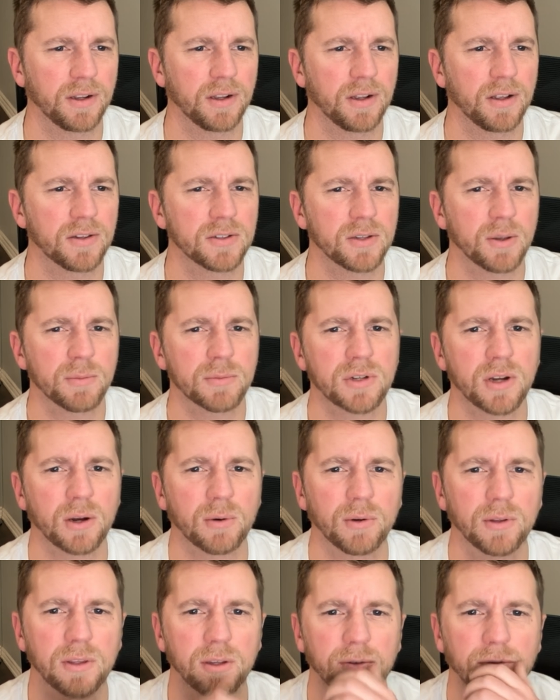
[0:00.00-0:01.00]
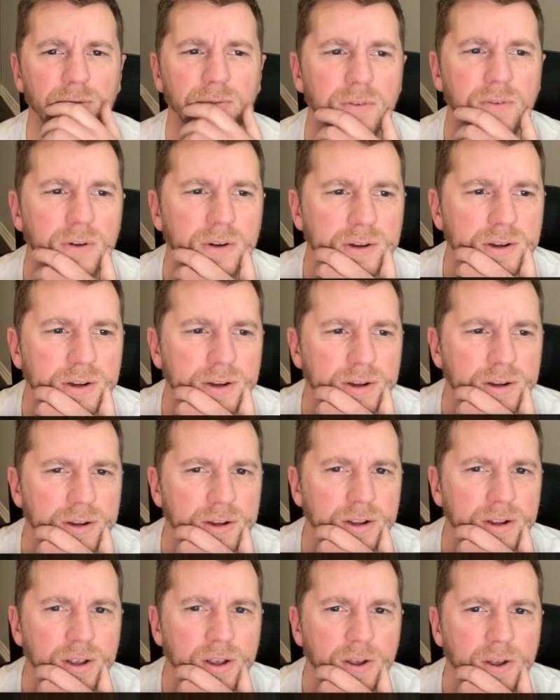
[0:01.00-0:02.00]
Something's not right there.
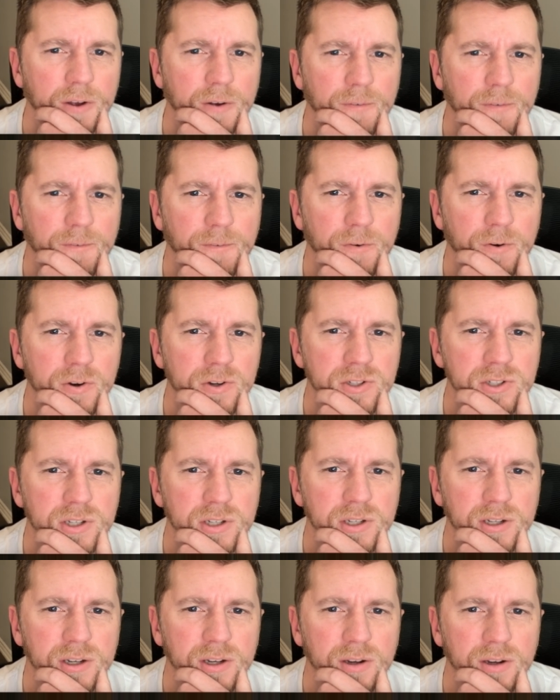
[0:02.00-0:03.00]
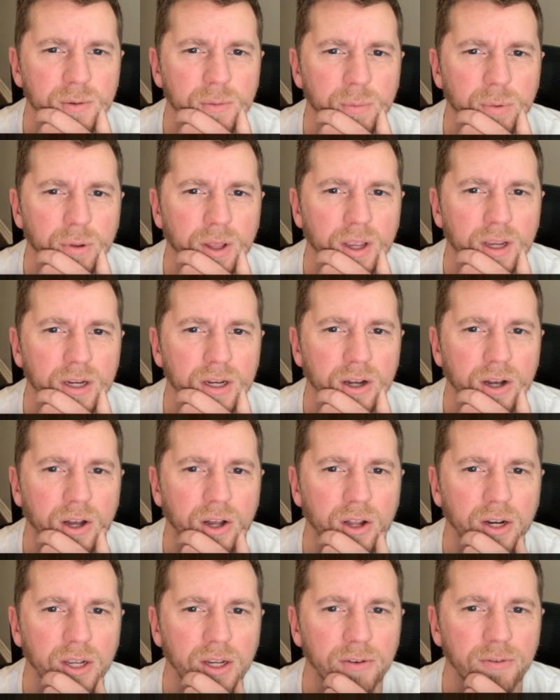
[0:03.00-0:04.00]
First blank
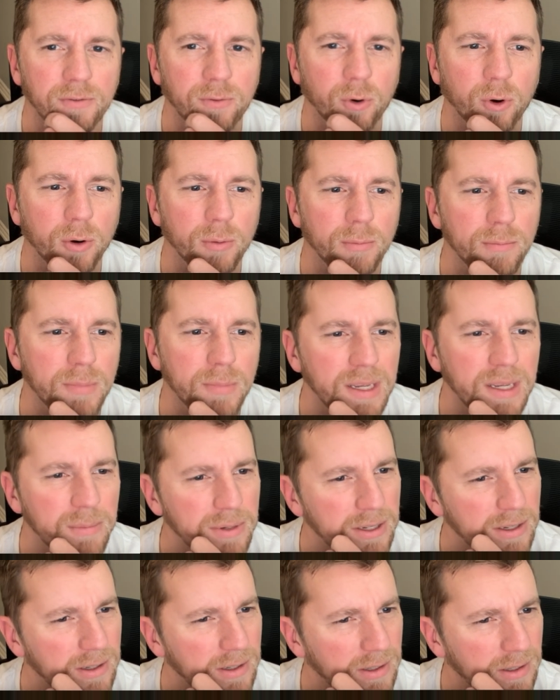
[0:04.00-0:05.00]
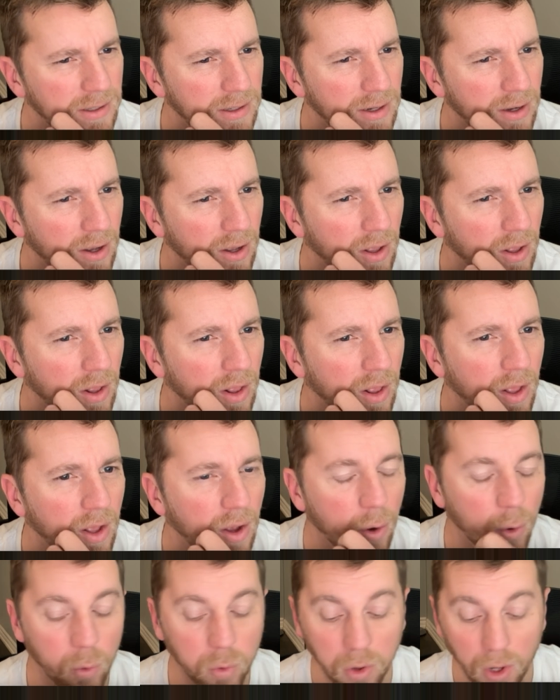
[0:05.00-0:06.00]
on a form, maybe.
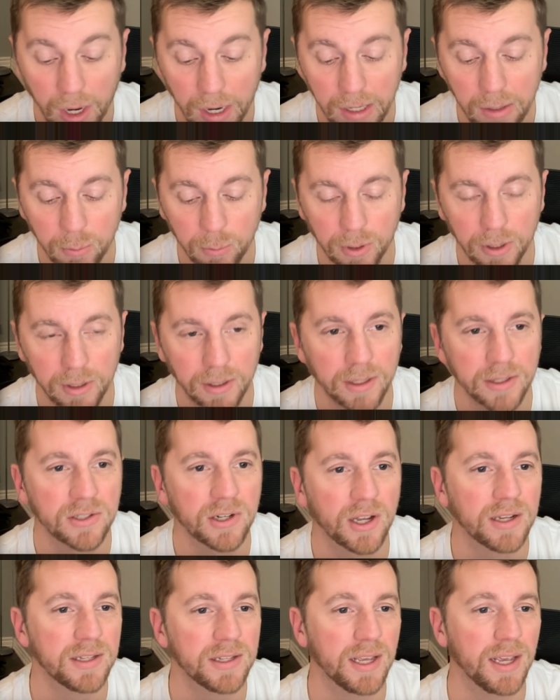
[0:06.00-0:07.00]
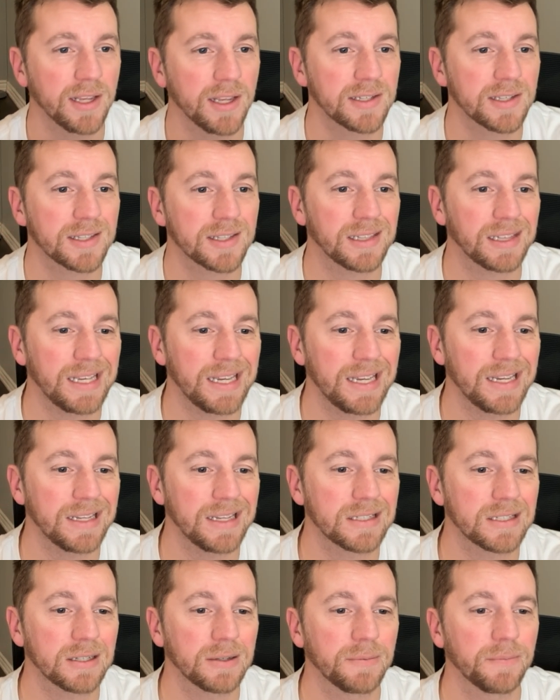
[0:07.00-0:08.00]
Oh, line one. It's not Tase, it's
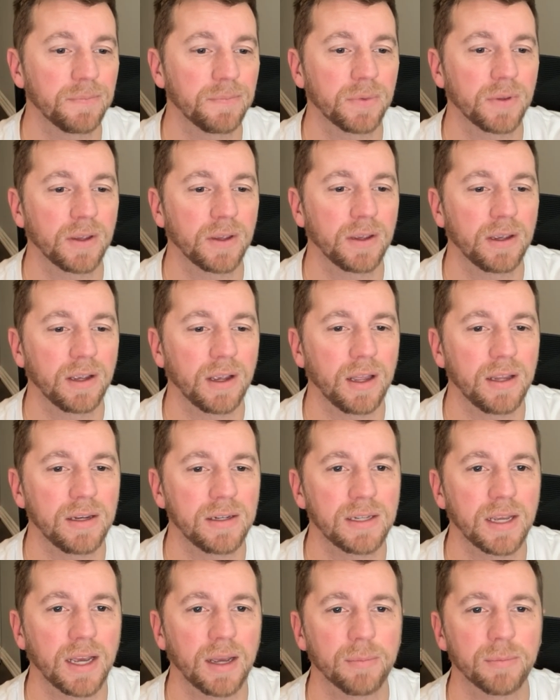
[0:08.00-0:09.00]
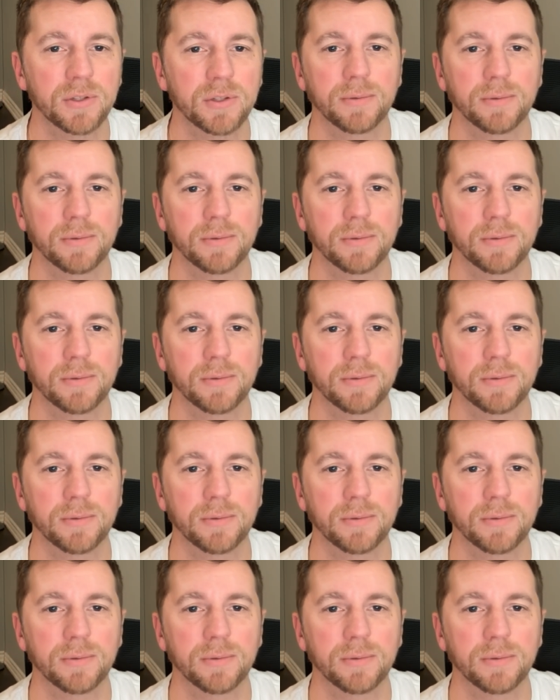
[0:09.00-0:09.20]
Lays. And Debs.